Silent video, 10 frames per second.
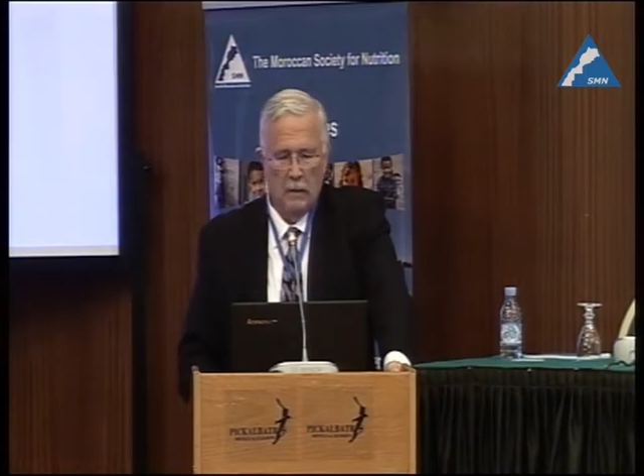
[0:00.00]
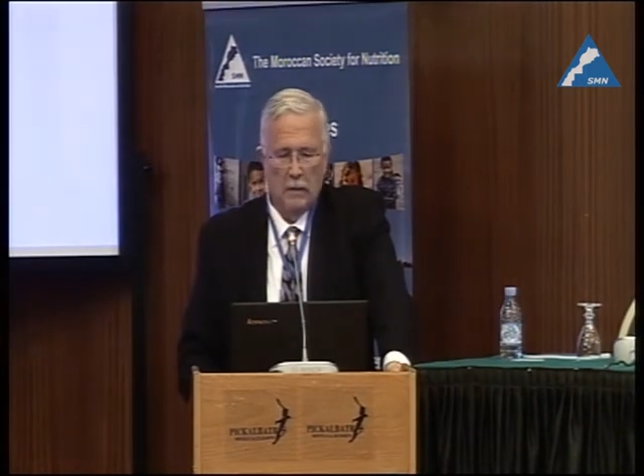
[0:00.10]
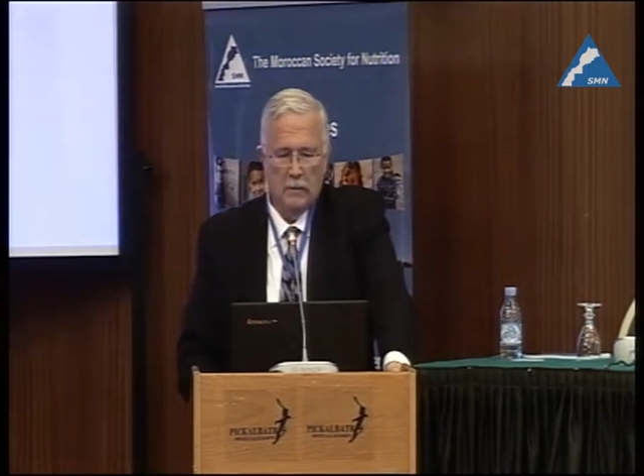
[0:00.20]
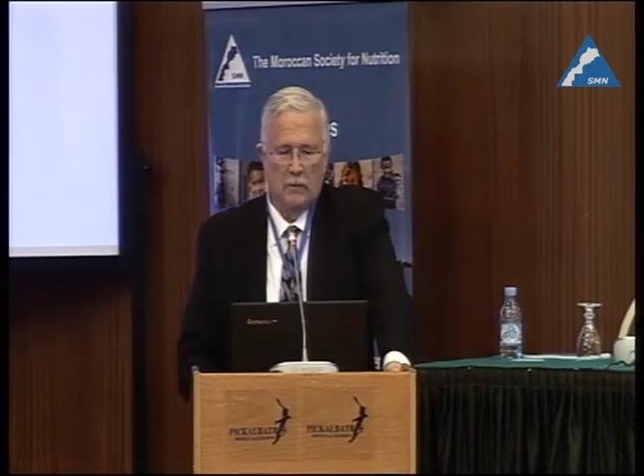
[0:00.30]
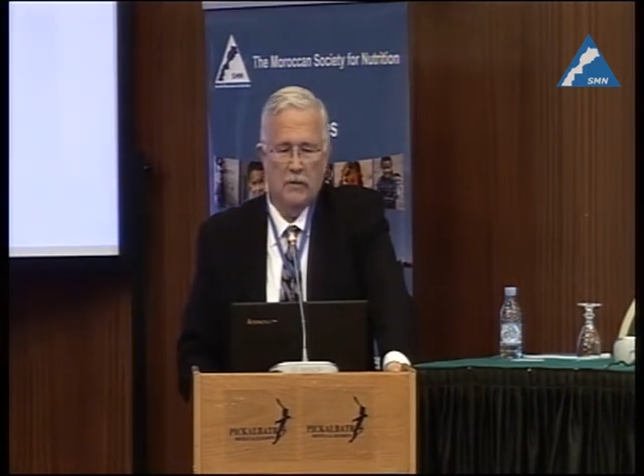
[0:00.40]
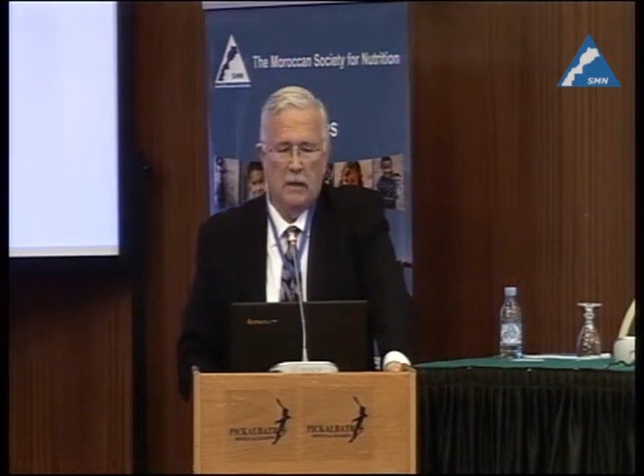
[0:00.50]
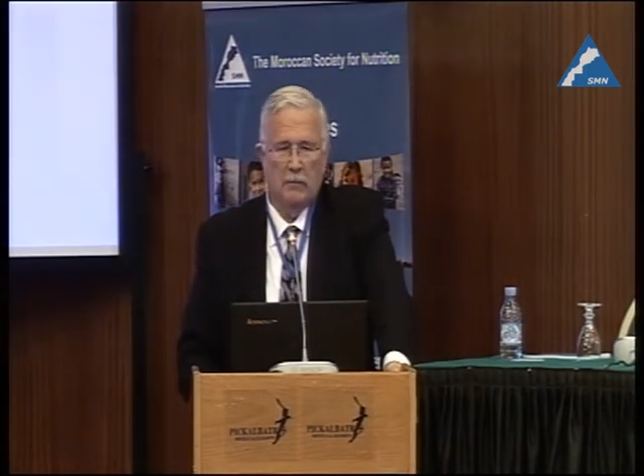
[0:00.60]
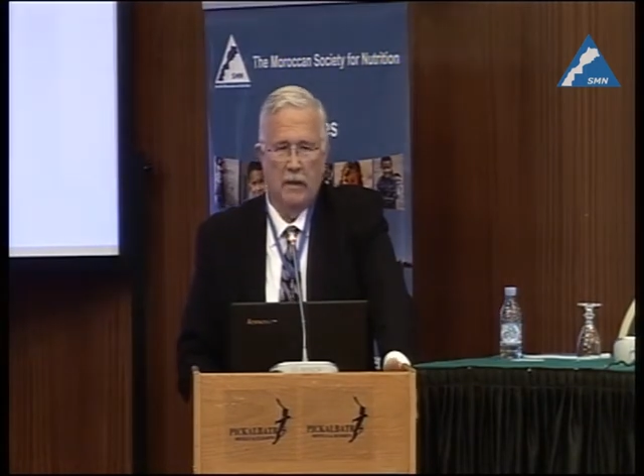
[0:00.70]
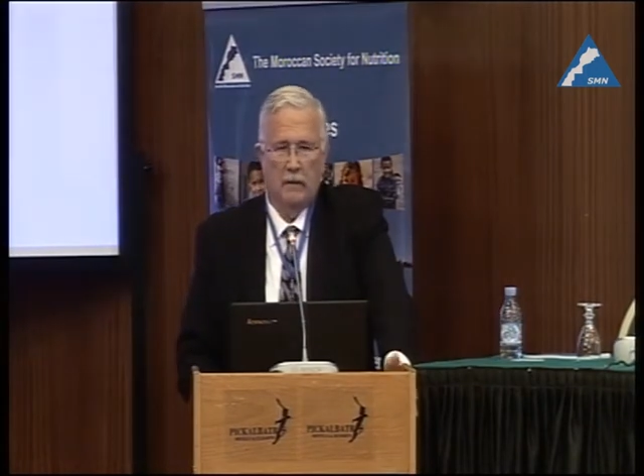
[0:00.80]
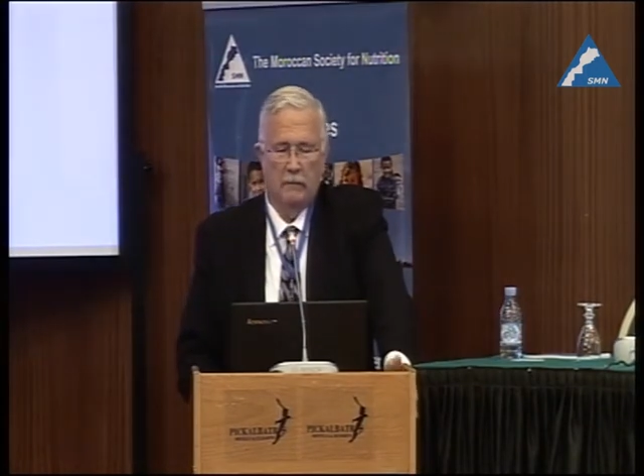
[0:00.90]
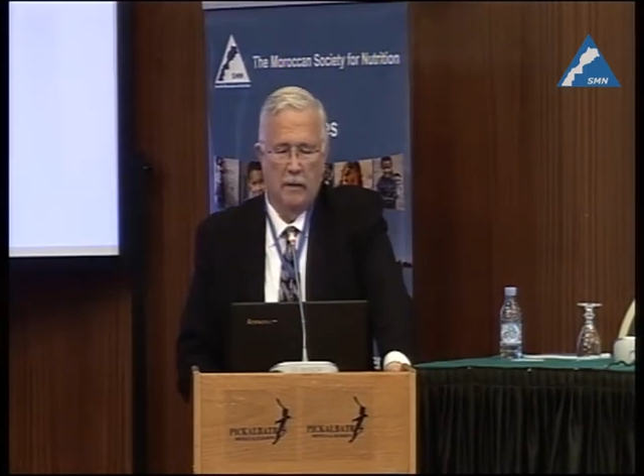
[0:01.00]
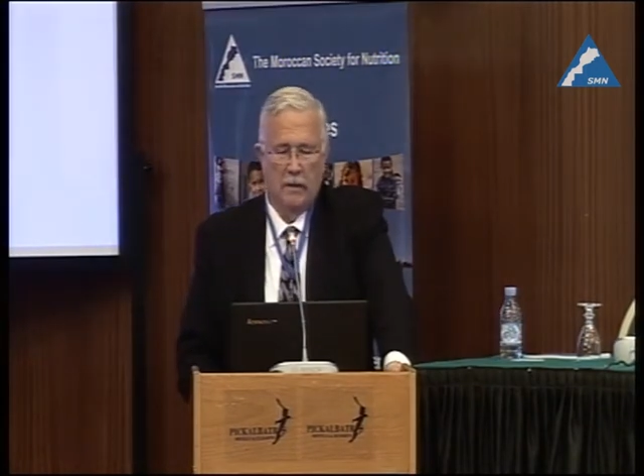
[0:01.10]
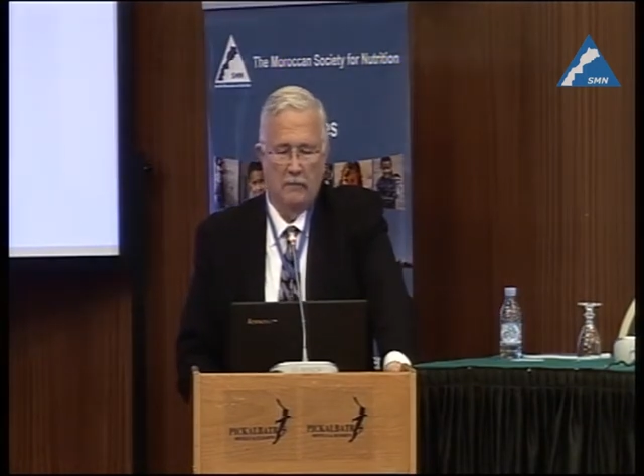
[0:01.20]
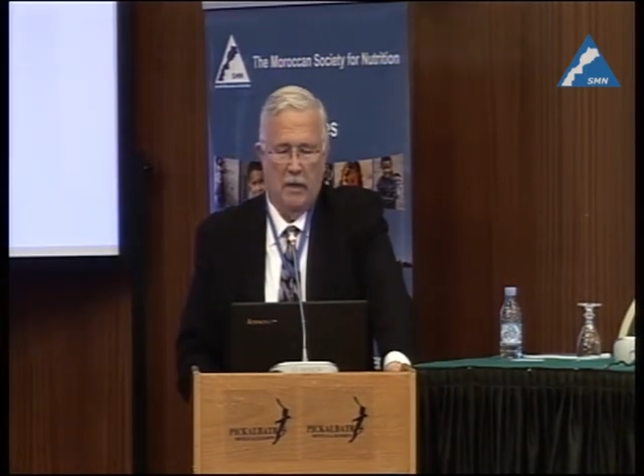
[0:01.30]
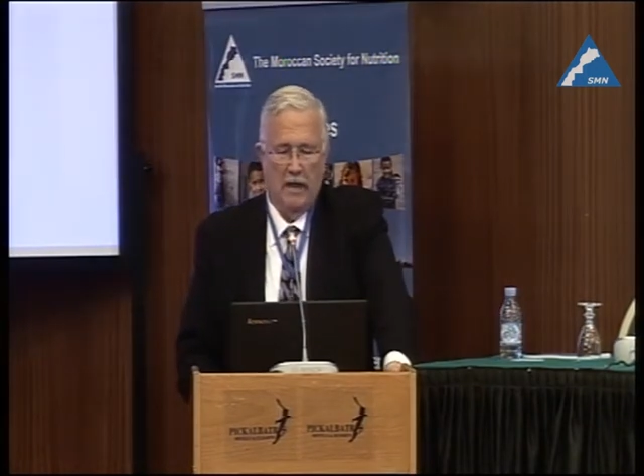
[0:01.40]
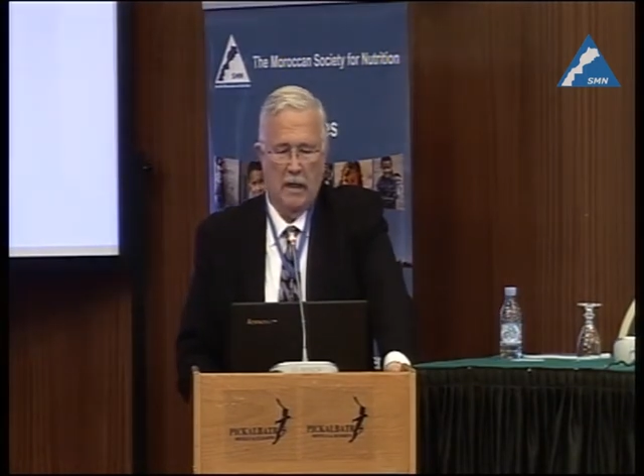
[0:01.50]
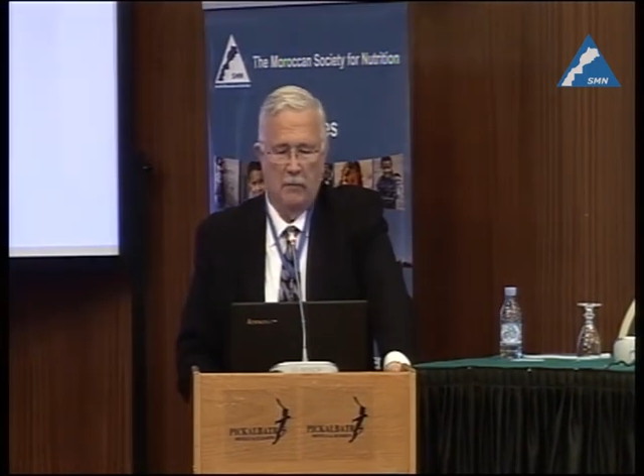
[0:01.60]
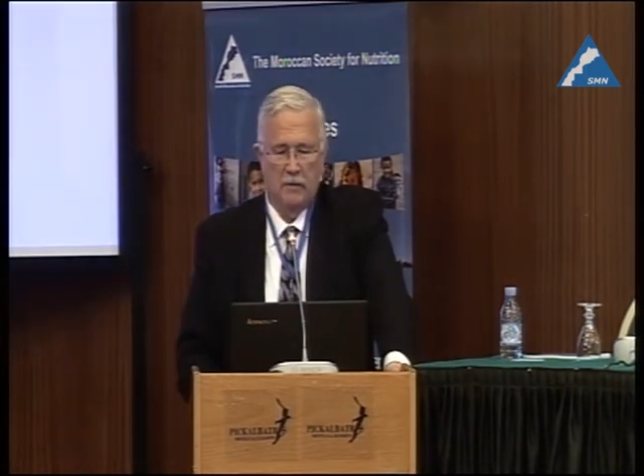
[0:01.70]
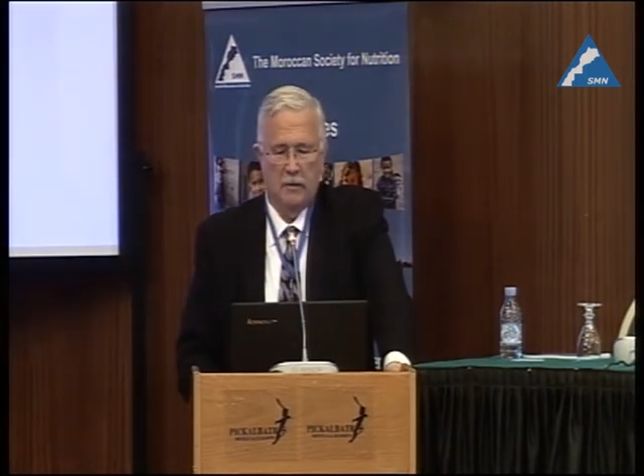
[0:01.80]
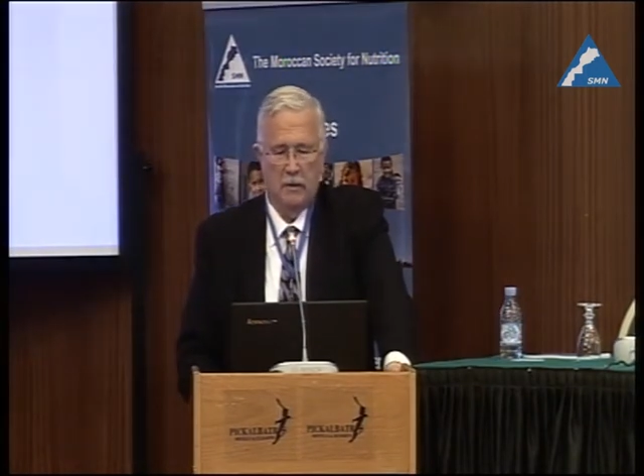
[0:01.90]
So in summary, then, body
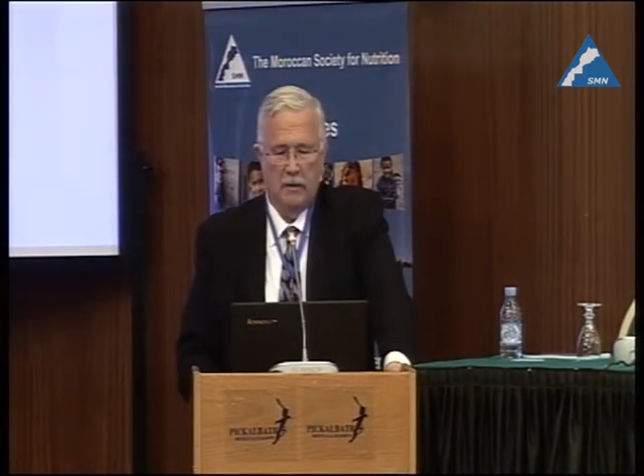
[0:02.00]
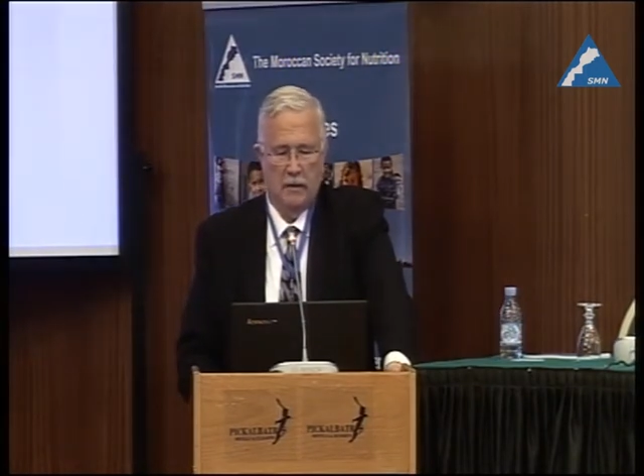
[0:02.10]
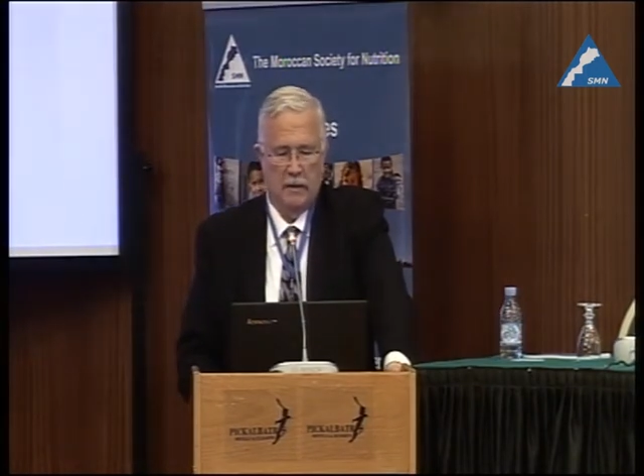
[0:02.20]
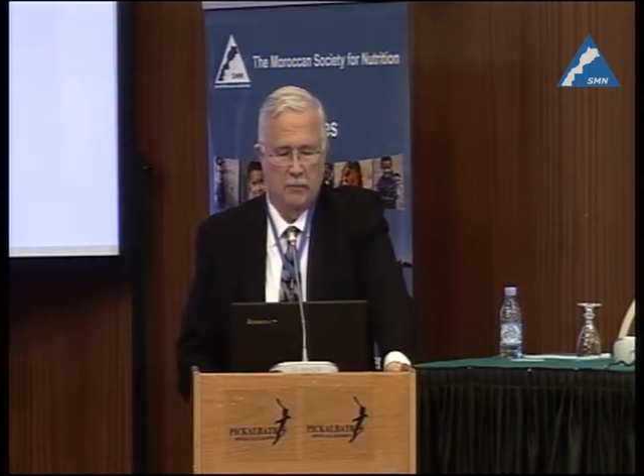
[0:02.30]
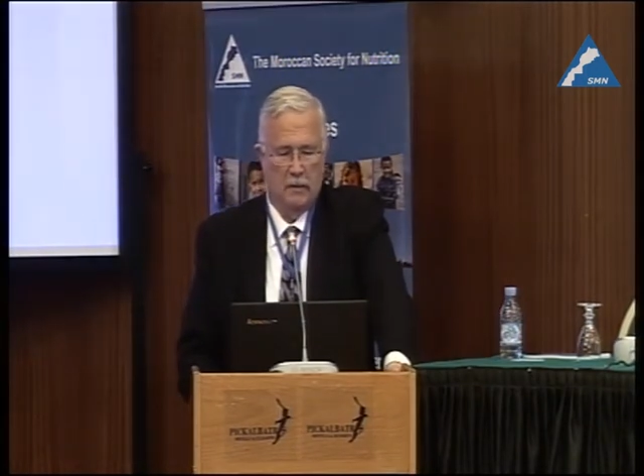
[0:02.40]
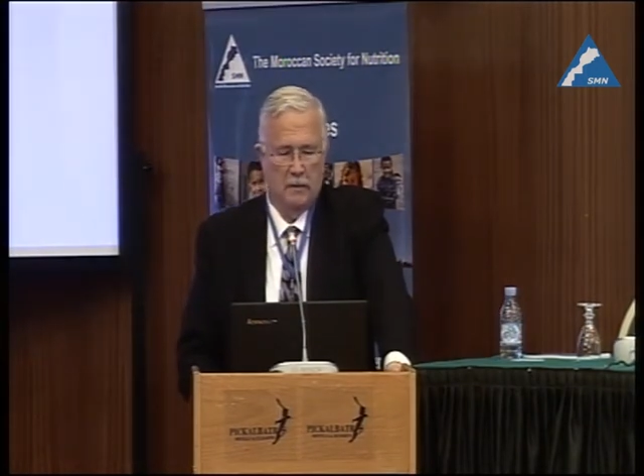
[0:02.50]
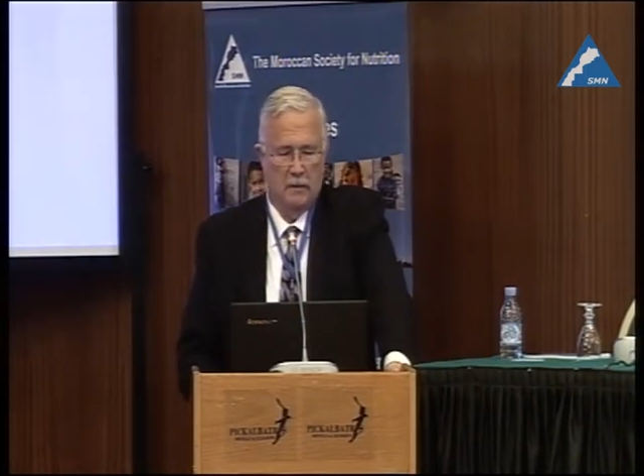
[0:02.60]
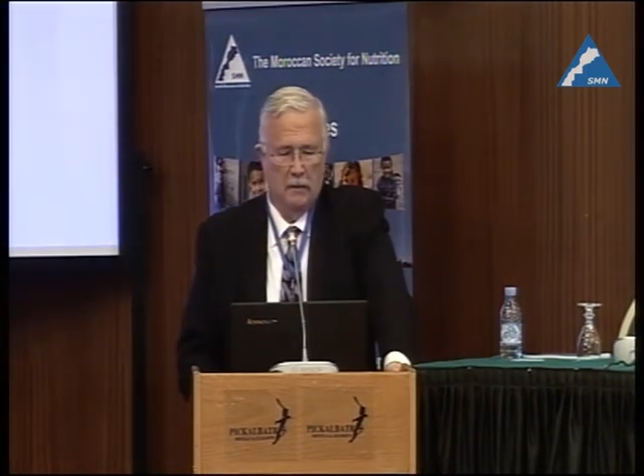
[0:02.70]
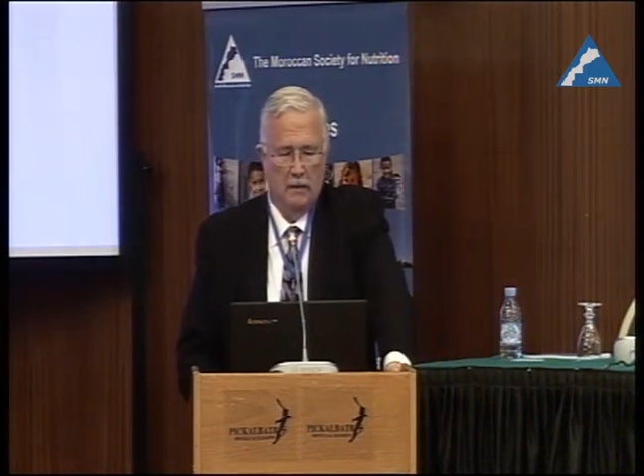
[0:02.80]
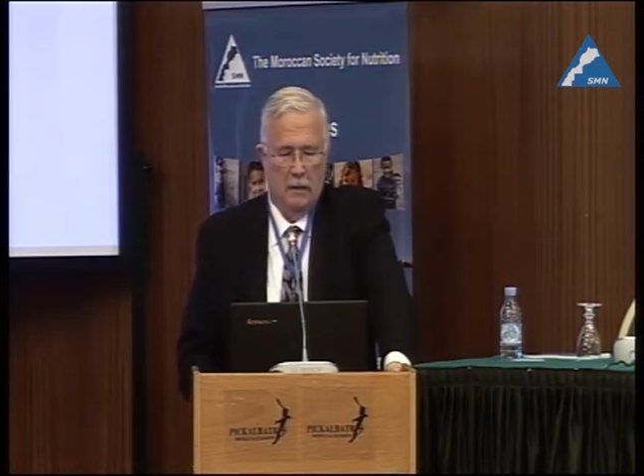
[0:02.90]
composition assessments,